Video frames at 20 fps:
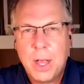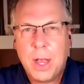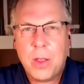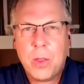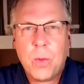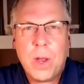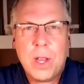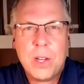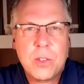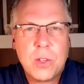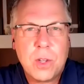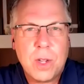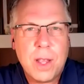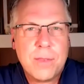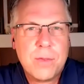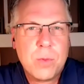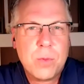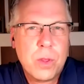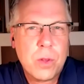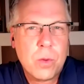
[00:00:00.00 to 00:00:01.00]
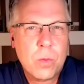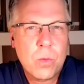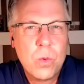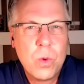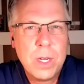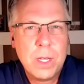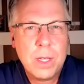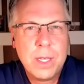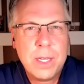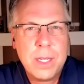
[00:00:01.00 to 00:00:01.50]
Otherwise, you're left with a
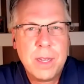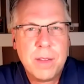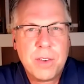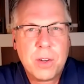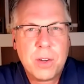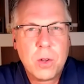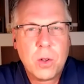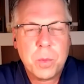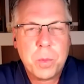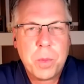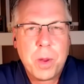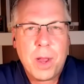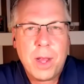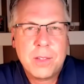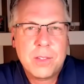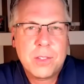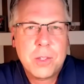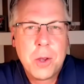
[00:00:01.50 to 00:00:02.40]
really difficult putt.